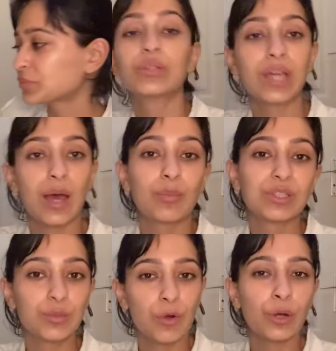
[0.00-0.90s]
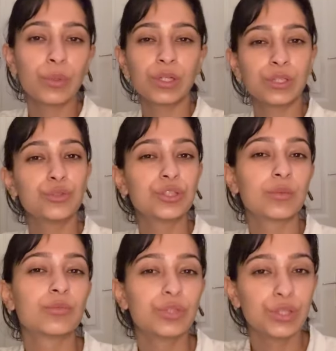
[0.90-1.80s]
Yeah, but tomorrow we're going to do some
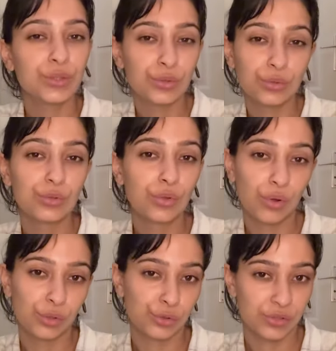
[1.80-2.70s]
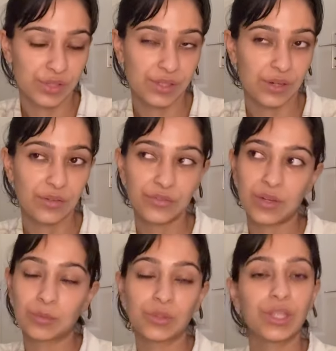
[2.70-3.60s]
really cool cultural stuff.
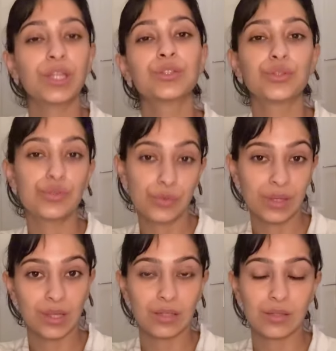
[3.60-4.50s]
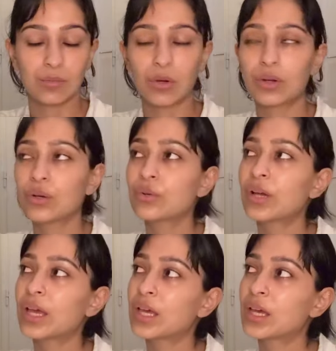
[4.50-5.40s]
I'm looking into doing that tomorrow.
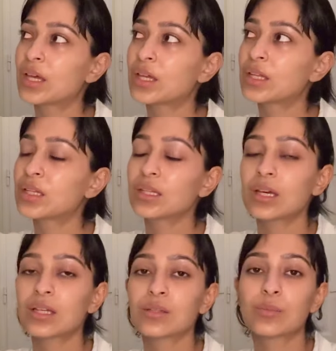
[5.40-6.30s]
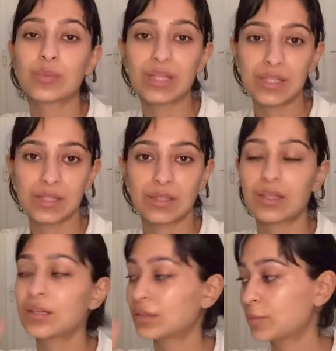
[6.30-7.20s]
And yeah, so
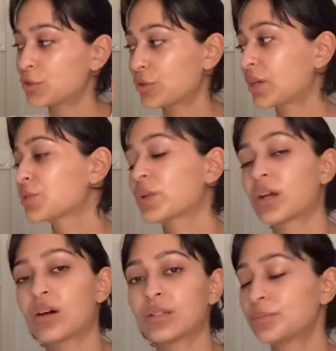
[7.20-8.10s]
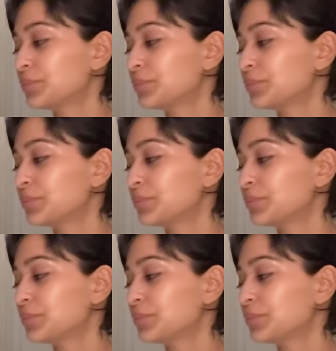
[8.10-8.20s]
basically, let me show you guys what I got.